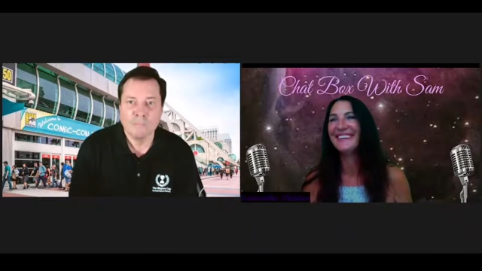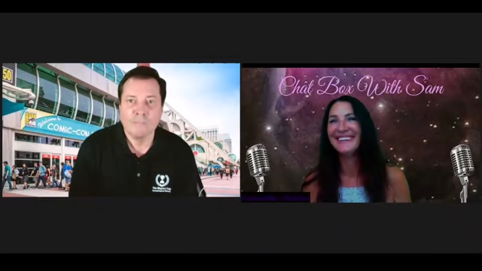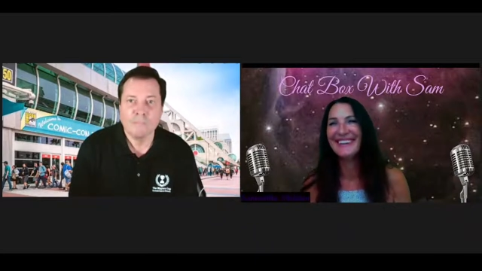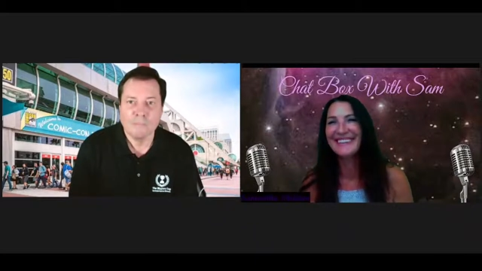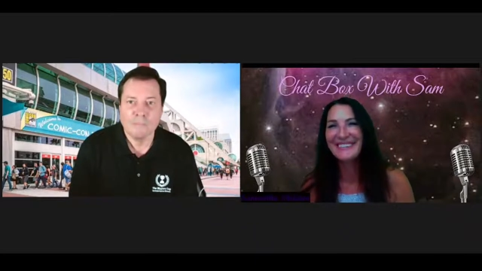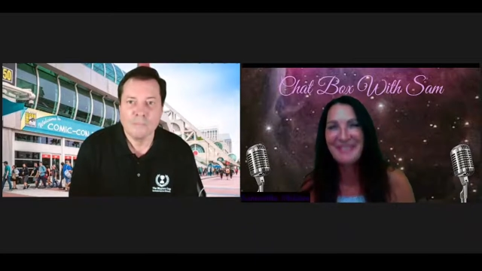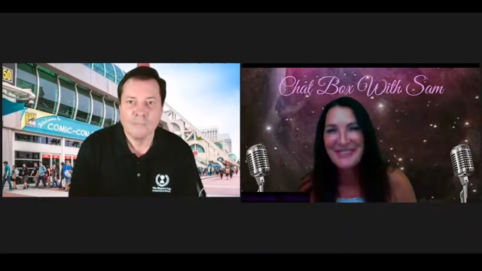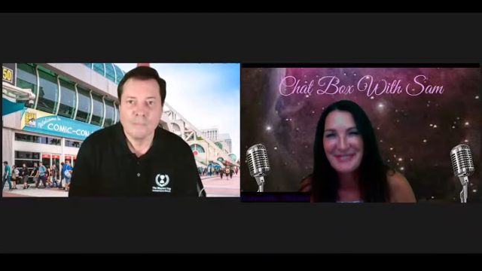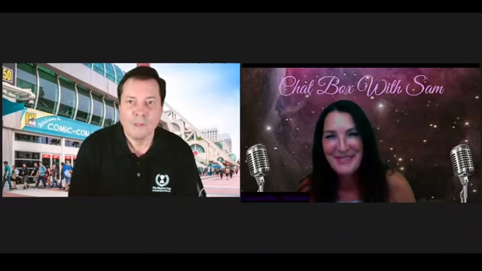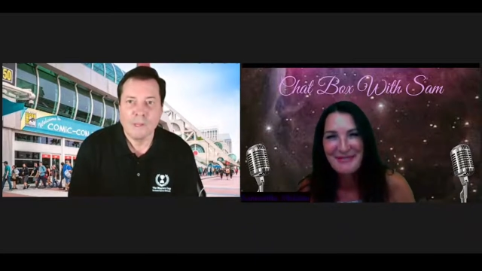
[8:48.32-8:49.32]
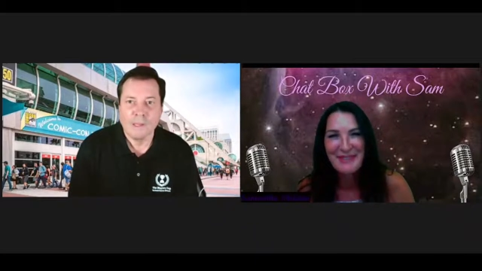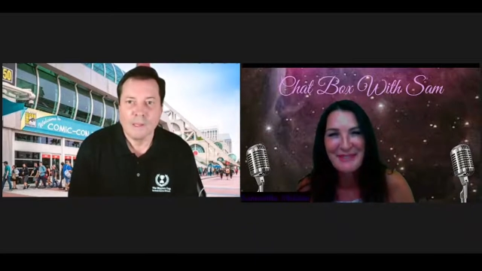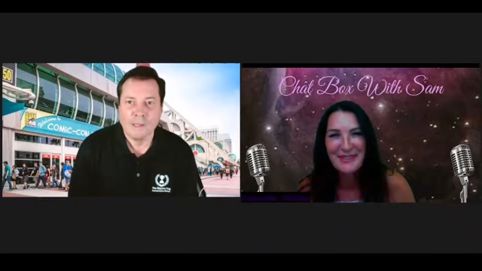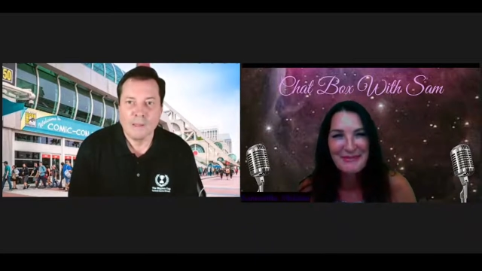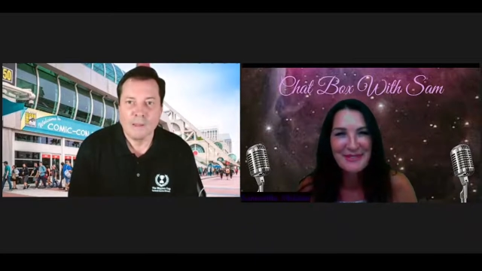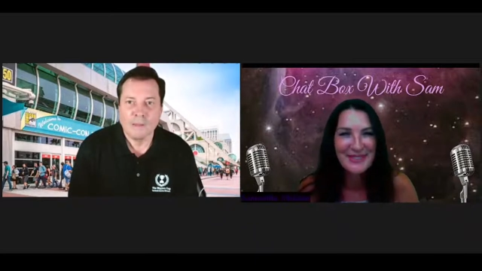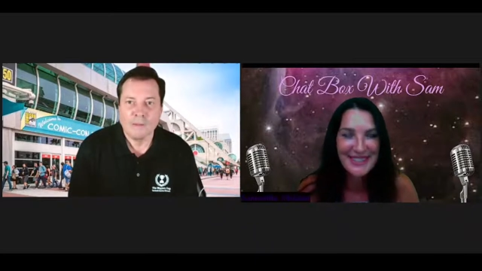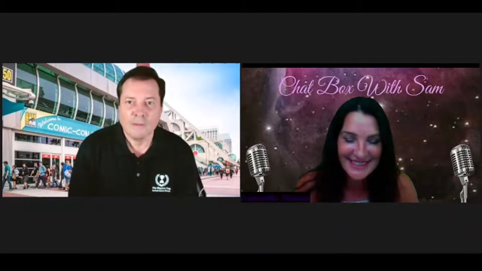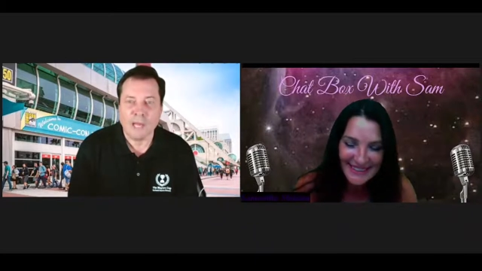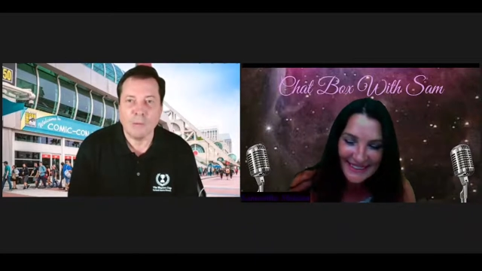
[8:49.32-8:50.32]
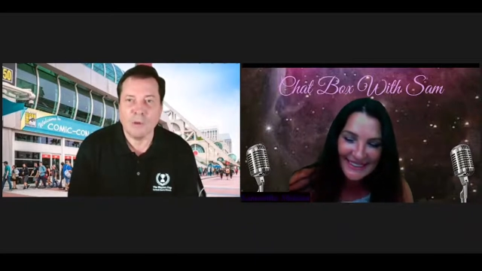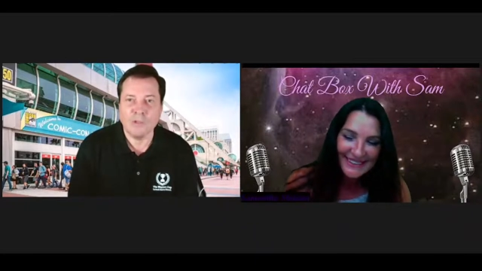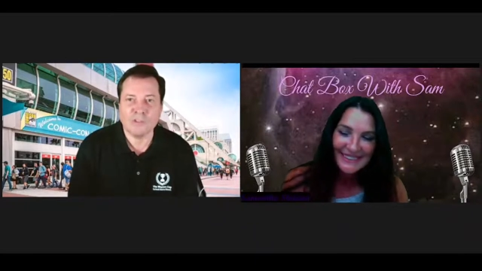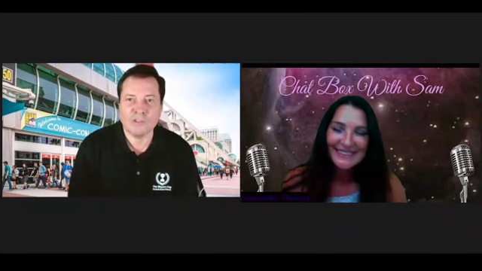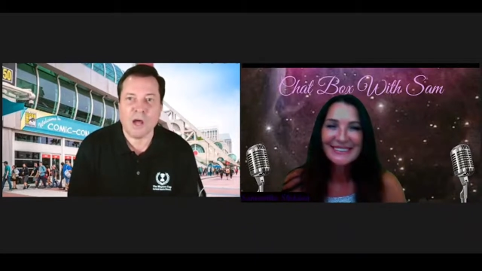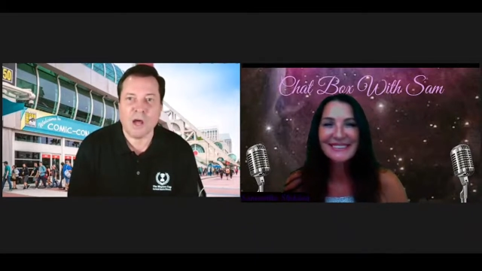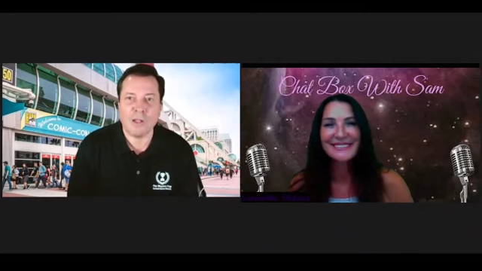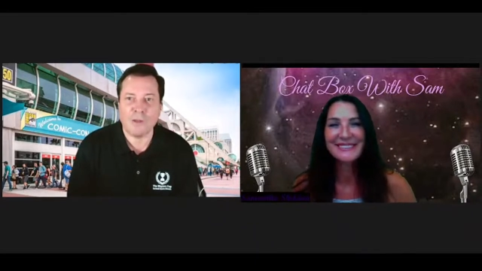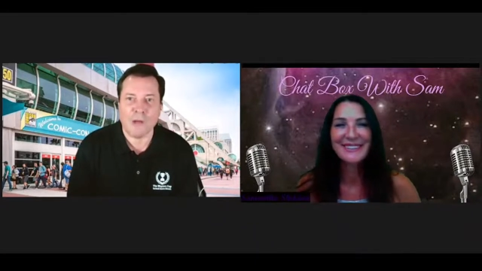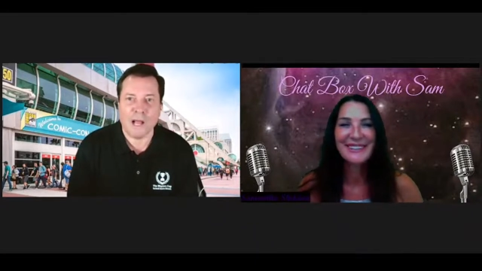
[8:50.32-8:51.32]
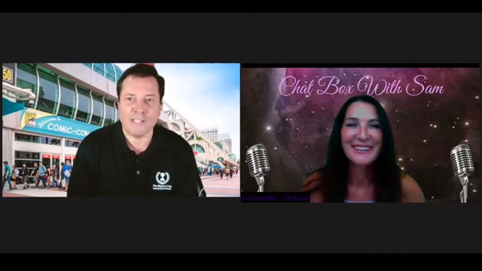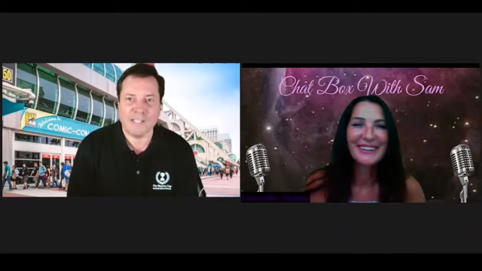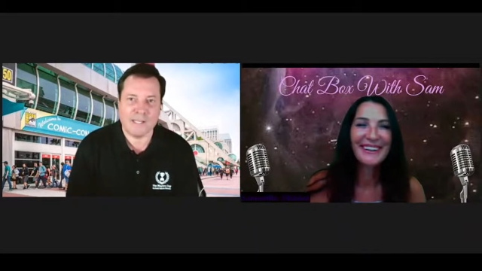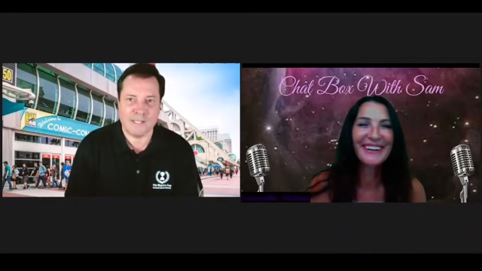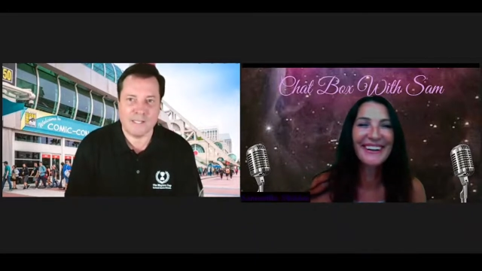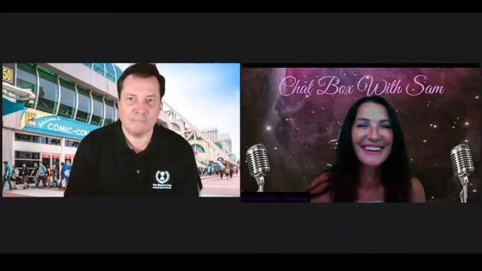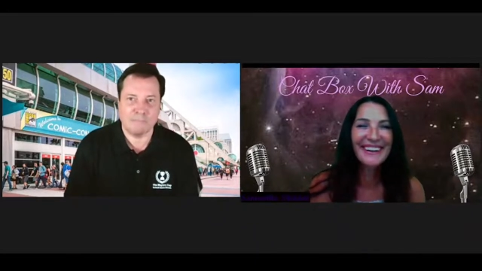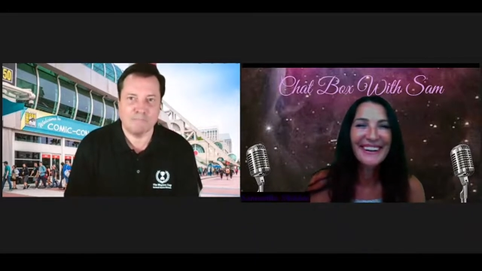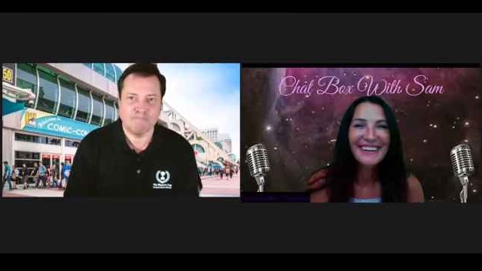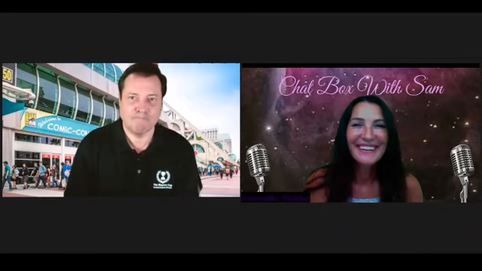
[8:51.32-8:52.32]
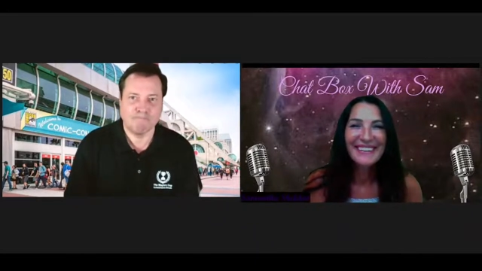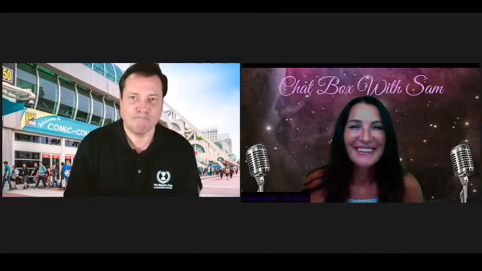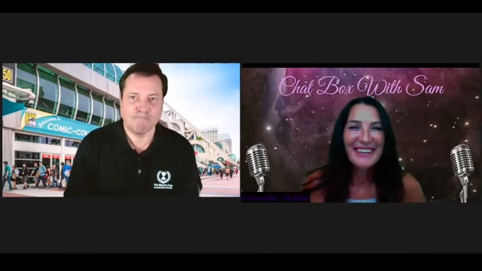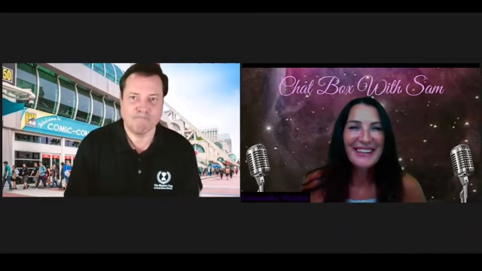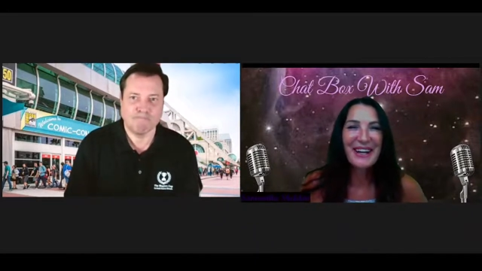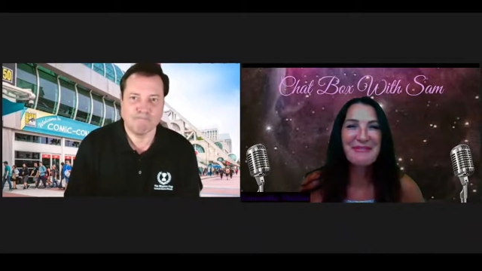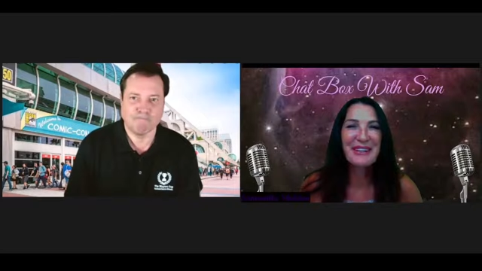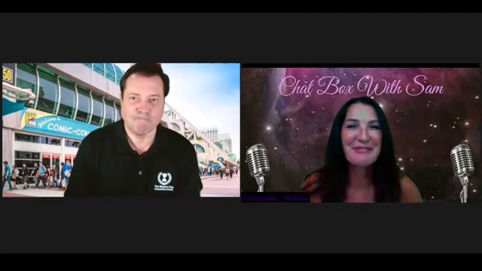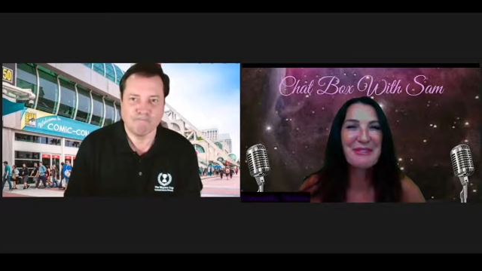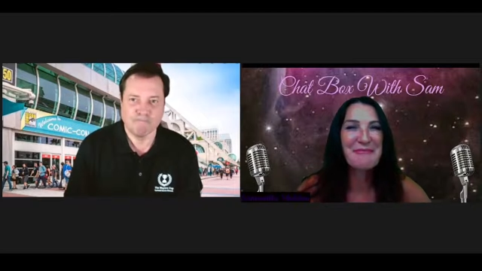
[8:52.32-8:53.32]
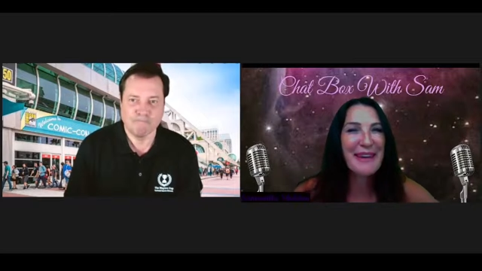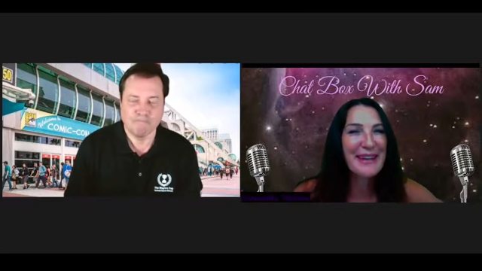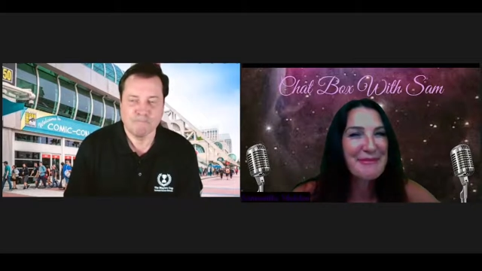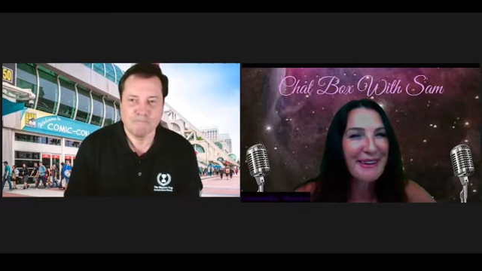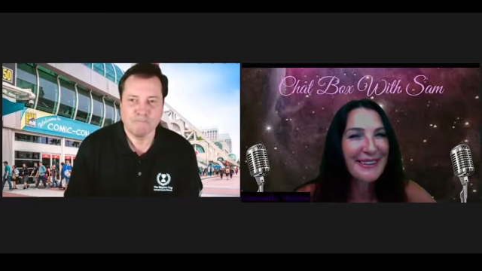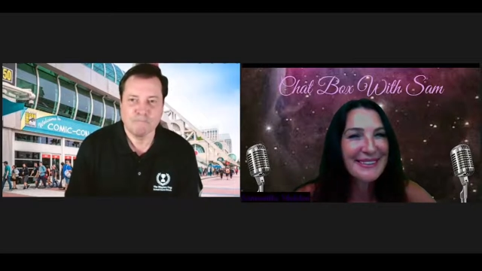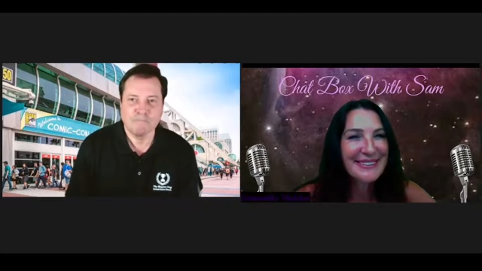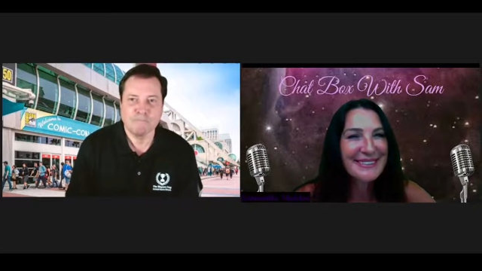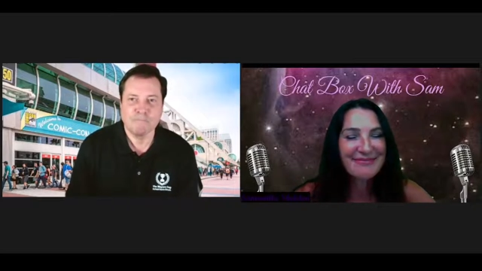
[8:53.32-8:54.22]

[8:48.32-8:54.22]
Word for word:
Speaker 1: they didn't mess with the Birmingham boys. They wouldn't
Speaker 2: tolerate it.
Speaker 1: But don't mess with the Peaky Blinders.